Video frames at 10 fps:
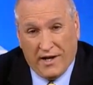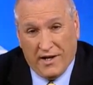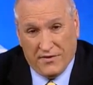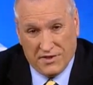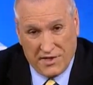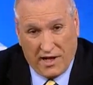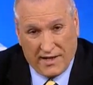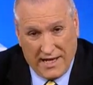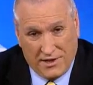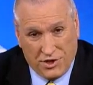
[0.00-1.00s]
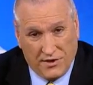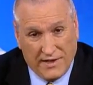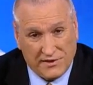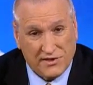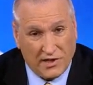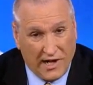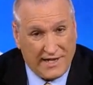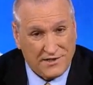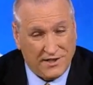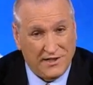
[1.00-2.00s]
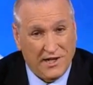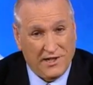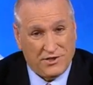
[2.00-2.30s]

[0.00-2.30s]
the delegation that's selected